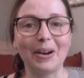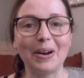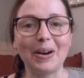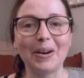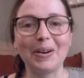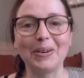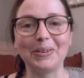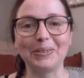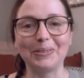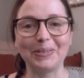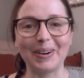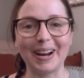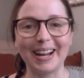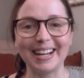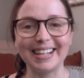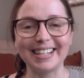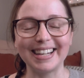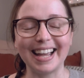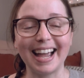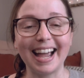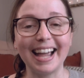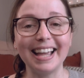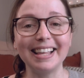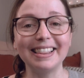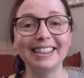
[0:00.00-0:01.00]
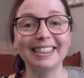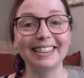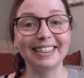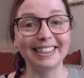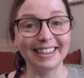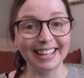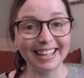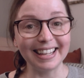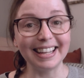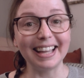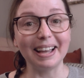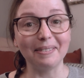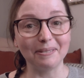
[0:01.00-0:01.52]
All right, I
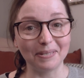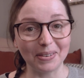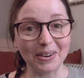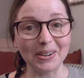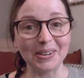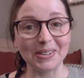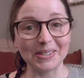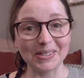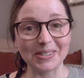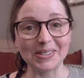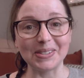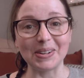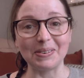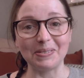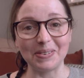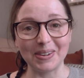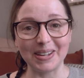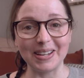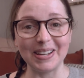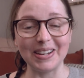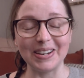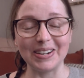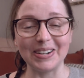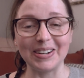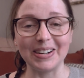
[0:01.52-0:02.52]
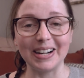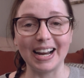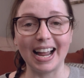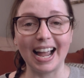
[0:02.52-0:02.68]
think I'm gonna stop here.